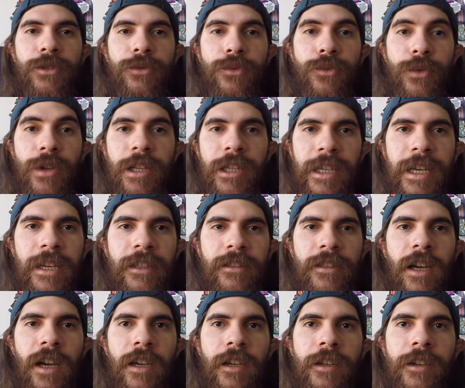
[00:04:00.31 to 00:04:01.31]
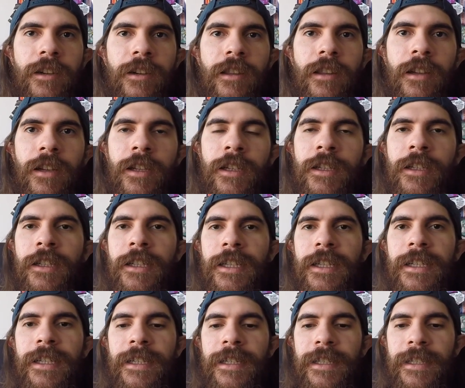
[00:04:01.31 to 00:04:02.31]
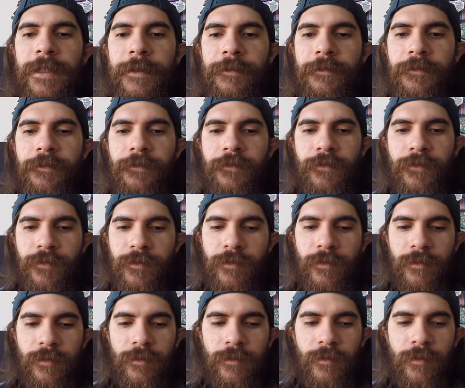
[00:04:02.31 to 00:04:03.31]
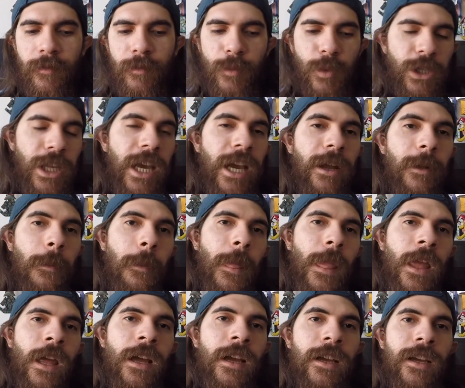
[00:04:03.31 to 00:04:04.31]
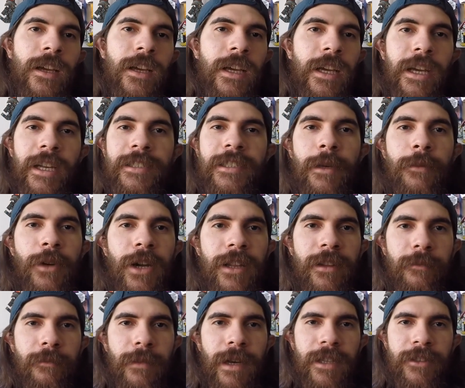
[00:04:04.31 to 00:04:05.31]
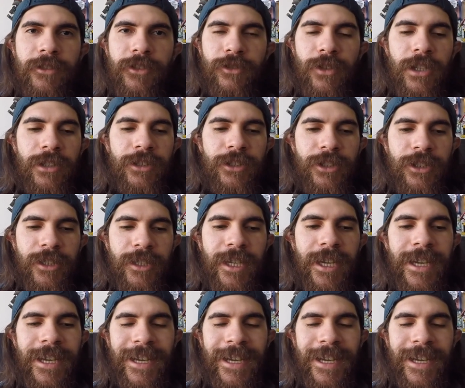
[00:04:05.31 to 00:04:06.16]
to really get tired. But yeah, it is a bad strategy.